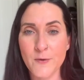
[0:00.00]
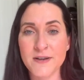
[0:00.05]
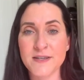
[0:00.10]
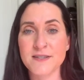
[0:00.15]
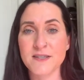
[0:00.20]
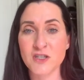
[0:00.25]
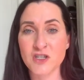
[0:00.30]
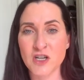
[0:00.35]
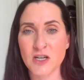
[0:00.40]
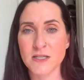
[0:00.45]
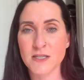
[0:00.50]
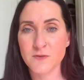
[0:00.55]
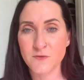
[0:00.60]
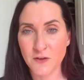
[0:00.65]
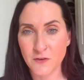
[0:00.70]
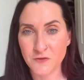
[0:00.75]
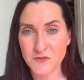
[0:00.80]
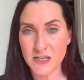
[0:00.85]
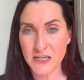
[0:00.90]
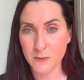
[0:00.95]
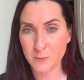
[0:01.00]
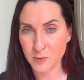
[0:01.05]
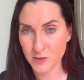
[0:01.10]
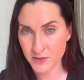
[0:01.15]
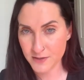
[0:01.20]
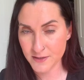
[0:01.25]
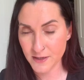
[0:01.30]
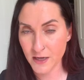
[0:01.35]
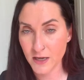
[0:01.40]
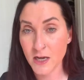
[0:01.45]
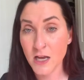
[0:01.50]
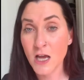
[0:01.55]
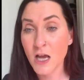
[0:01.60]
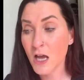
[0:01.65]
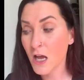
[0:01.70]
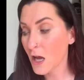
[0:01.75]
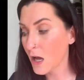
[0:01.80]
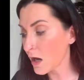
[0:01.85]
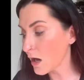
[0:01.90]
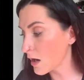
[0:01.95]
suggest 15%
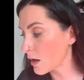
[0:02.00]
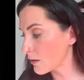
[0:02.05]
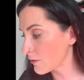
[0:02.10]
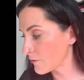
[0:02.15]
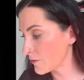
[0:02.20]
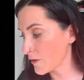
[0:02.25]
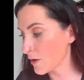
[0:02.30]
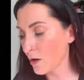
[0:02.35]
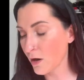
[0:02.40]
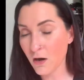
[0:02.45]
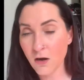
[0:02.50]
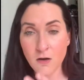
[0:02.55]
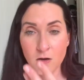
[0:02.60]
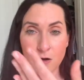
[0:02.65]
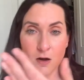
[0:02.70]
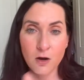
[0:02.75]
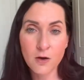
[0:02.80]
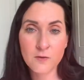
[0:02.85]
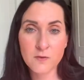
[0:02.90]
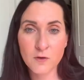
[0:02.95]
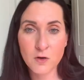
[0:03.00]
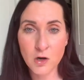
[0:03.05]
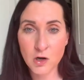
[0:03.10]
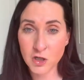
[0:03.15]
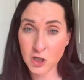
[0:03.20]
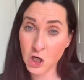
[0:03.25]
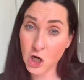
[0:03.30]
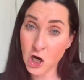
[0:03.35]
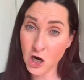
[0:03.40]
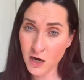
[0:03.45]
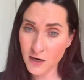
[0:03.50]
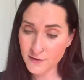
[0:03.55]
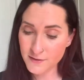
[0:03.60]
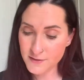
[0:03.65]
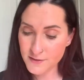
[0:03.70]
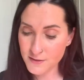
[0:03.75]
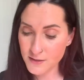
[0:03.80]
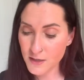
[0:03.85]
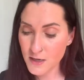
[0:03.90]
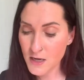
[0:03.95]
of the overall
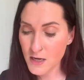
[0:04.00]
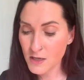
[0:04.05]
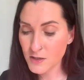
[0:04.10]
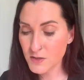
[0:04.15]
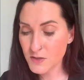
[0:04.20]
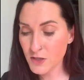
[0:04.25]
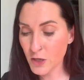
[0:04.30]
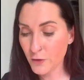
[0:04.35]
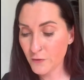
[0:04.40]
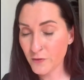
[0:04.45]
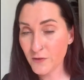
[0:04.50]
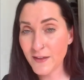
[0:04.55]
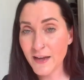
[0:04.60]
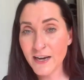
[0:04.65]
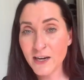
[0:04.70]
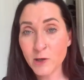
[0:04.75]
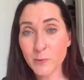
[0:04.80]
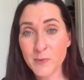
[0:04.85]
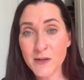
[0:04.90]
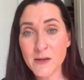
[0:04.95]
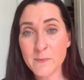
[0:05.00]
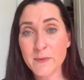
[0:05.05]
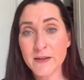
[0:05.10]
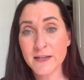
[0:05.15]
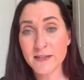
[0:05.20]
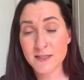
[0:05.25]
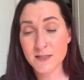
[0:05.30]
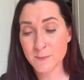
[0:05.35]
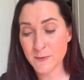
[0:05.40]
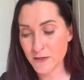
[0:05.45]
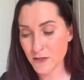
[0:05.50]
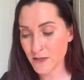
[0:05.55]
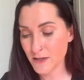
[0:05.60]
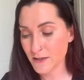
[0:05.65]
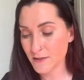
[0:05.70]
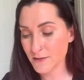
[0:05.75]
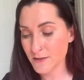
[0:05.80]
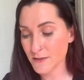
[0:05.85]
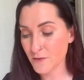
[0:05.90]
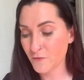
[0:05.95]
cost. So for the Airbnb
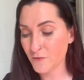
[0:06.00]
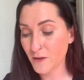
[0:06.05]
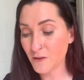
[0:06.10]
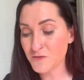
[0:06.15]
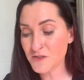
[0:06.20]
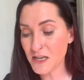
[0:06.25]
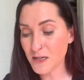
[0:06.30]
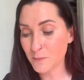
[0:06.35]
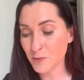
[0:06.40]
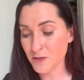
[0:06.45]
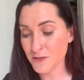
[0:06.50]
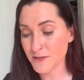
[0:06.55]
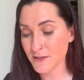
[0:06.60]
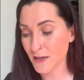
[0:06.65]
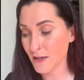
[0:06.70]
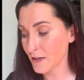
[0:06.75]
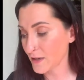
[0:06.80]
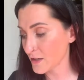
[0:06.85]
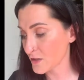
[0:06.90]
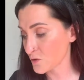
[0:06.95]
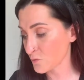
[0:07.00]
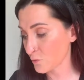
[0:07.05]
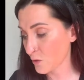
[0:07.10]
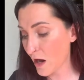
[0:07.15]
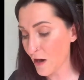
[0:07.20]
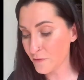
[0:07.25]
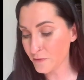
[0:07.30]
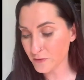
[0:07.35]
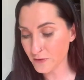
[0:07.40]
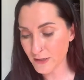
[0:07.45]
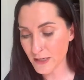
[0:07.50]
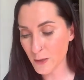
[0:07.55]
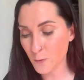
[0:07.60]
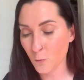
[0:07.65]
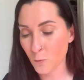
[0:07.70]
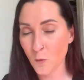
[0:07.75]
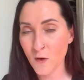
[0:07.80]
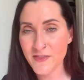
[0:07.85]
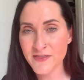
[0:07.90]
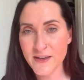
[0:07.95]
experience, 15% is roughly
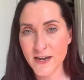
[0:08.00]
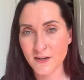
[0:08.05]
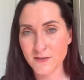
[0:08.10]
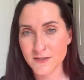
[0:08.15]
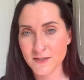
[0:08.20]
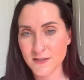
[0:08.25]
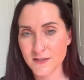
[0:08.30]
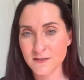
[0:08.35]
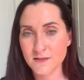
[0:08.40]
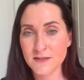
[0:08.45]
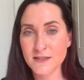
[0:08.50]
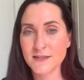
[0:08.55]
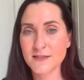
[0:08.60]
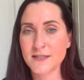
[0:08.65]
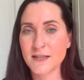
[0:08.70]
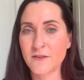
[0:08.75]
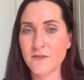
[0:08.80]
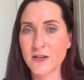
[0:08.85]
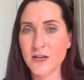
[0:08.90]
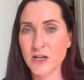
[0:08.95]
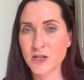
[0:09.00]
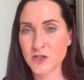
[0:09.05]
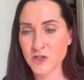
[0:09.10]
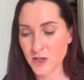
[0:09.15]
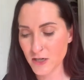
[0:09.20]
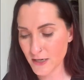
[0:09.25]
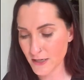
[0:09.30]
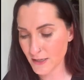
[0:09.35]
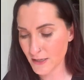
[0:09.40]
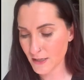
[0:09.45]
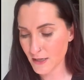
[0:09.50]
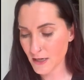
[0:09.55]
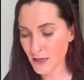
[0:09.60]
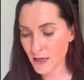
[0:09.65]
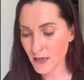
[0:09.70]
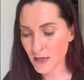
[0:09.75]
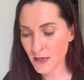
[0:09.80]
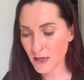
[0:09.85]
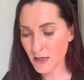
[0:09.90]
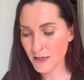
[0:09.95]

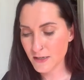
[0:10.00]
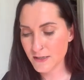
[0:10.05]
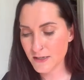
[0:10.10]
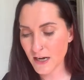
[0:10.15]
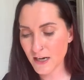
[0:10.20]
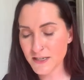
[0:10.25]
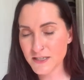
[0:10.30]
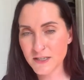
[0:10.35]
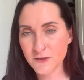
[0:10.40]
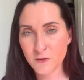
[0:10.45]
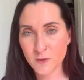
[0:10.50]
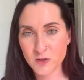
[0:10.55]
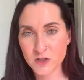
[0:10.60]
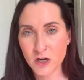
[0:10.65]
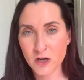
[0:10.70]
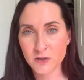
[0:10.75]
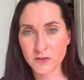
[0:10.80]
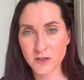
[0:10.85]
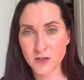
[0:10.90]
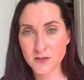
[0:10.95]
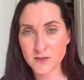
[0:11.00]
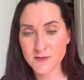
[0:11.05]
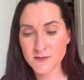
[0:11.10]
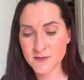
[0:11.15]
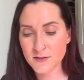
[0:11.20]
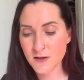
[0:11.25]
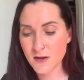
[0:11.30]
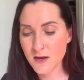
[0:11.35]
$1,794.